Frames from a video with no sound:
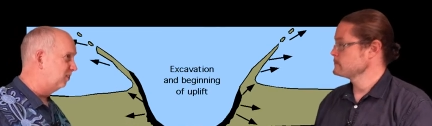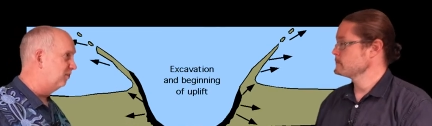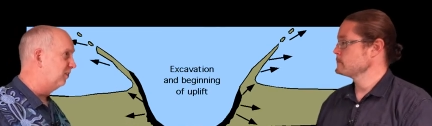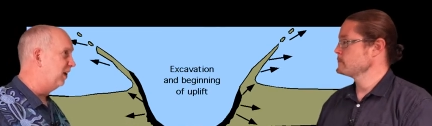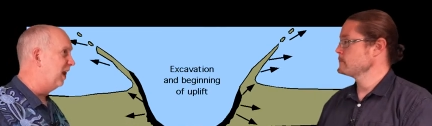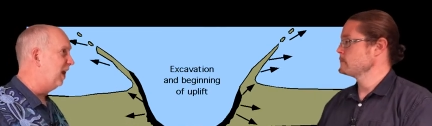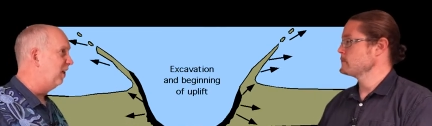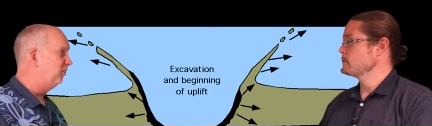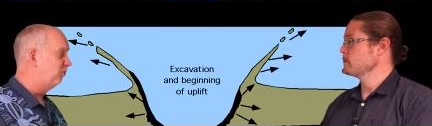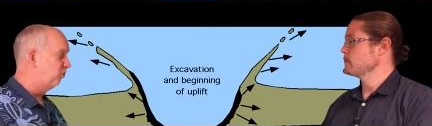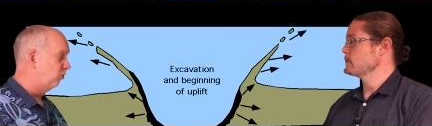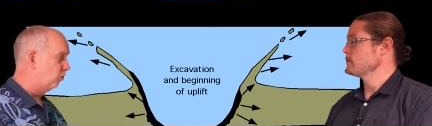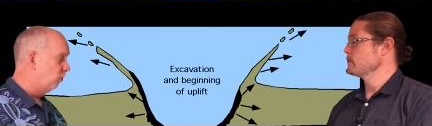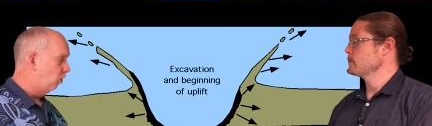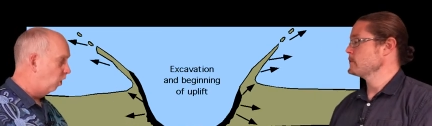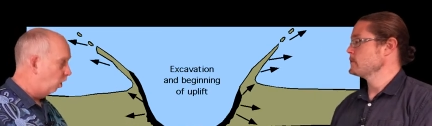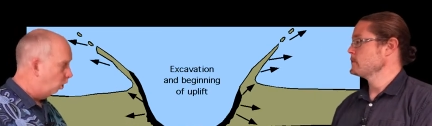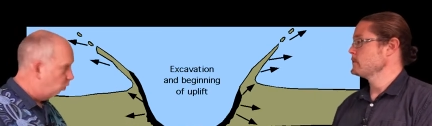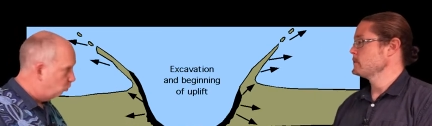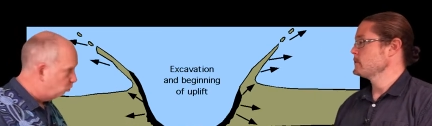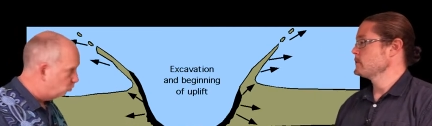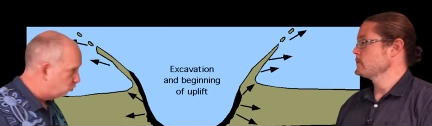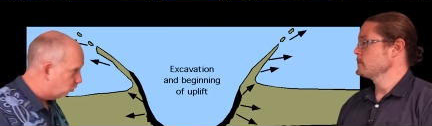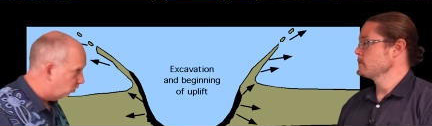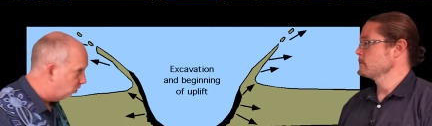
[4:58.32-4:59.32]
Speaker 1: If it lands in the
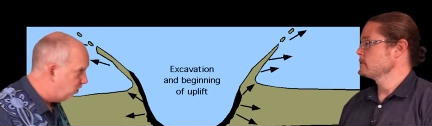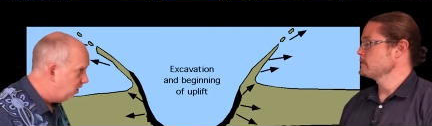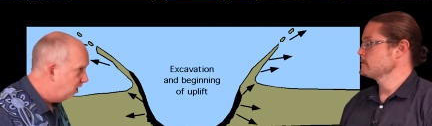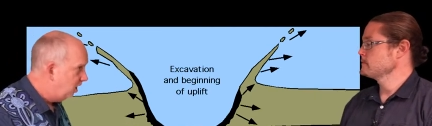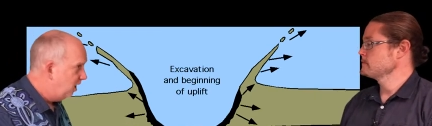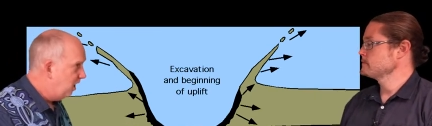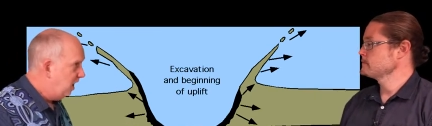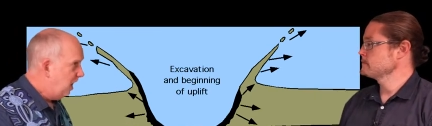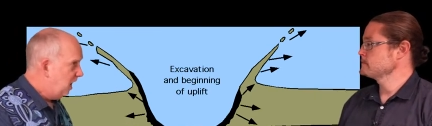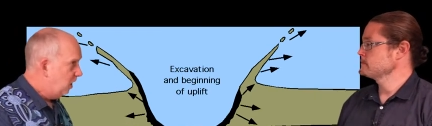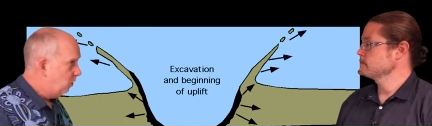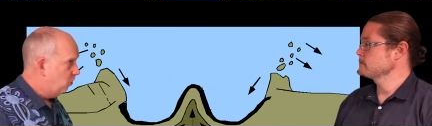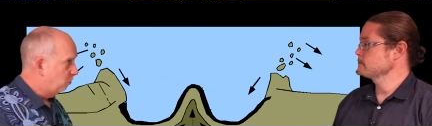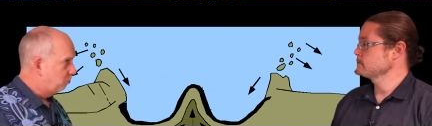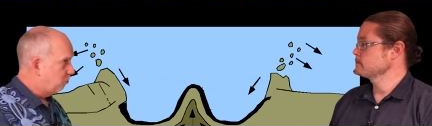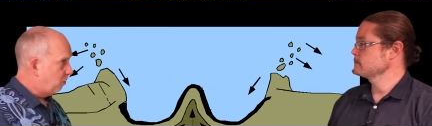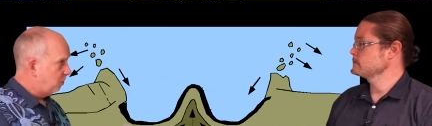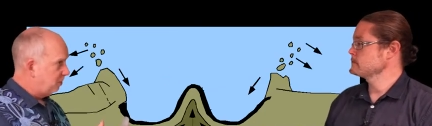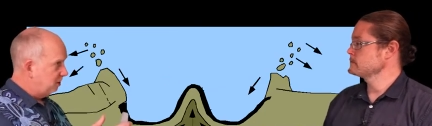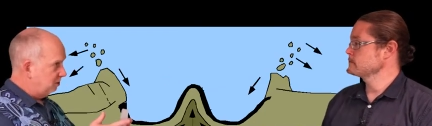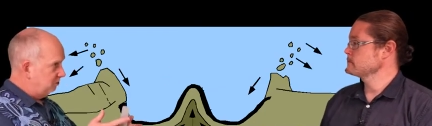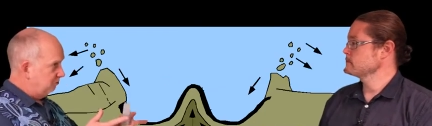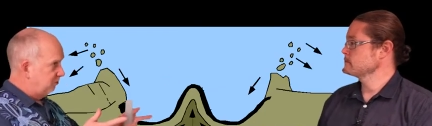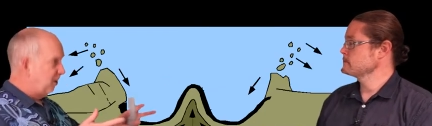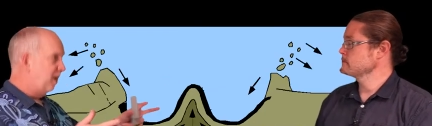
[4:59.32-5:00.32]
ocean, it will
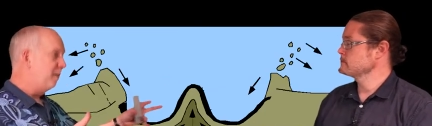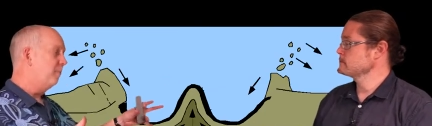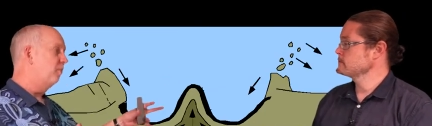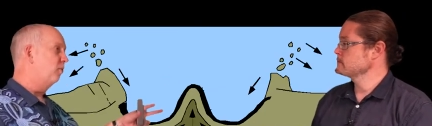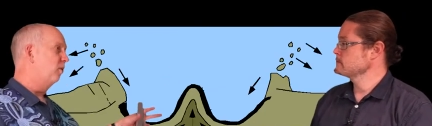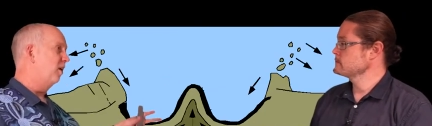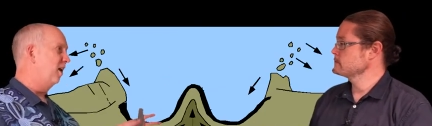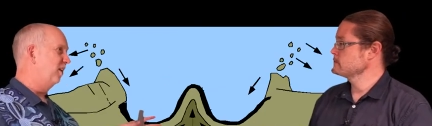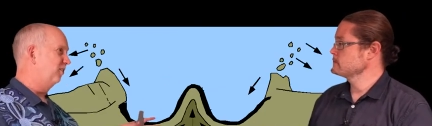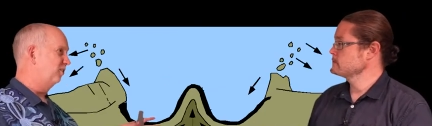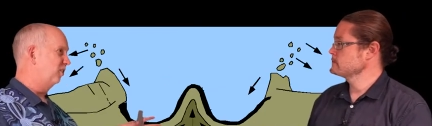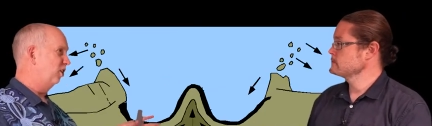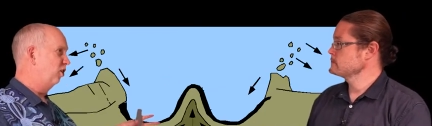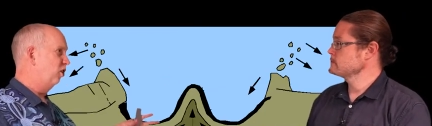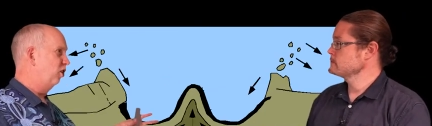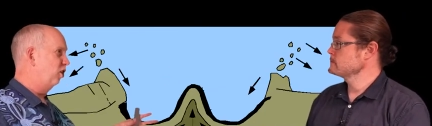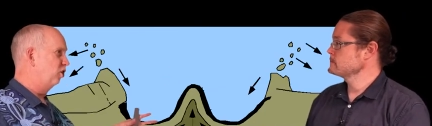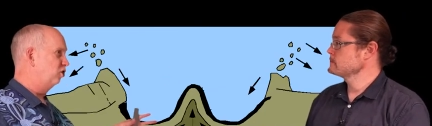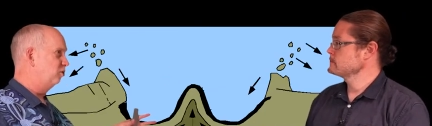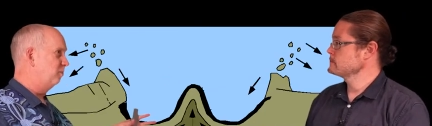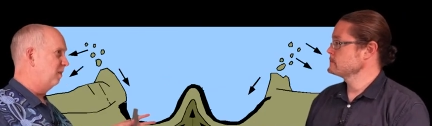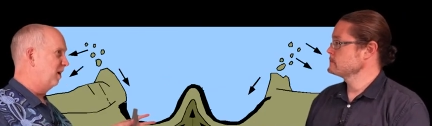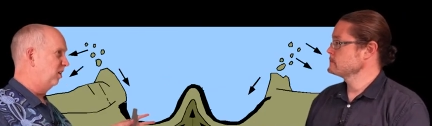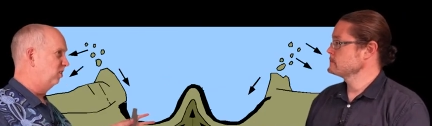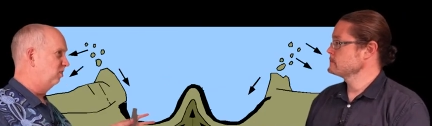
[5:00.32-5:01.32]
probably vaporize a large
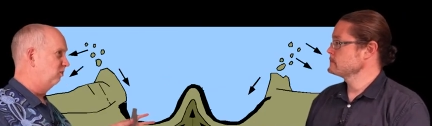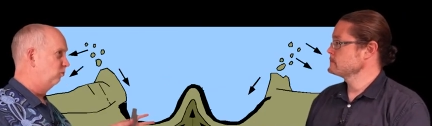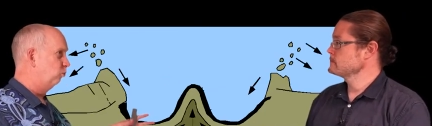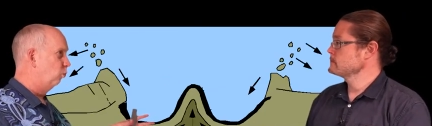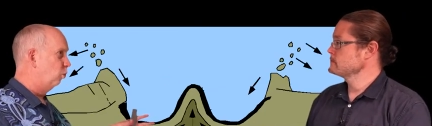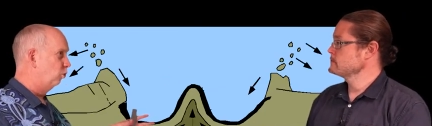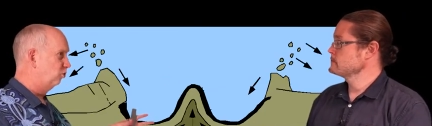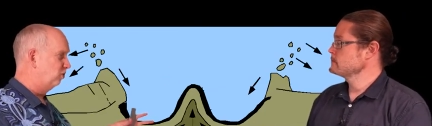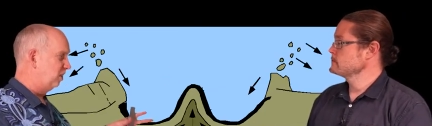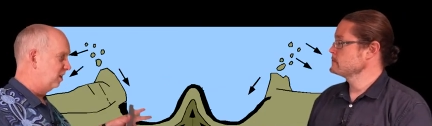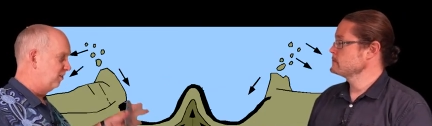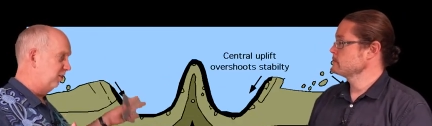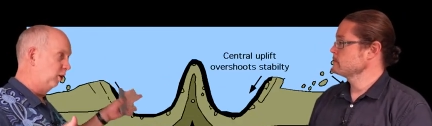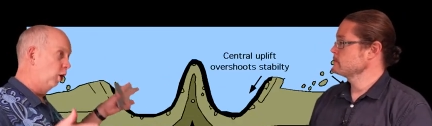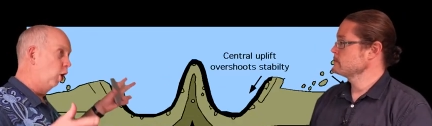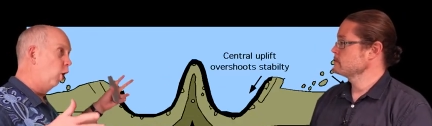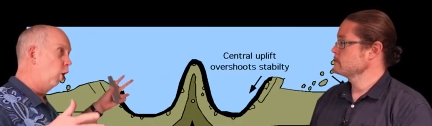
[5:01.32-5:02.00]
amount of water, leaving a